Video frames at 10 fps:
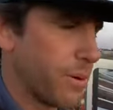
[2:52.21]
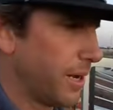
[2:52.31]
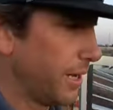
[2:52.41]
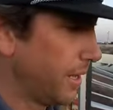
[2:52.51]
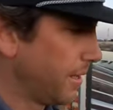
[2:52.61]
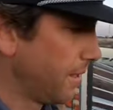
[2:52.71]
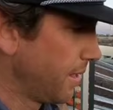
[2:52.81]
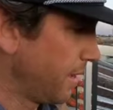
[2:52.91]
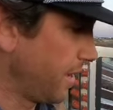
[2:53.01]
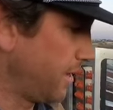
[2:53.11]
Braid,
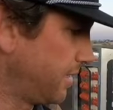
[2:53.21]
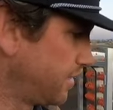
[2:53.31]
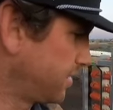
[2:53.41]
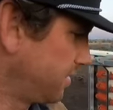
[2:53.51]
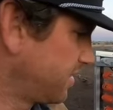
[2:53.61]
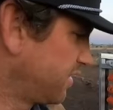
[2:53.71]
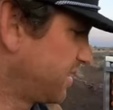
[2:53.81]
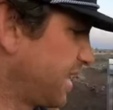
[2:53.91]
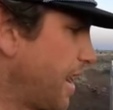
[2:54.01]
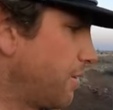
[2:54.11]
and it's
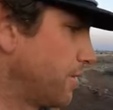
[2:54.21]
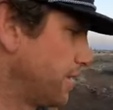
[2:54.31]
stout.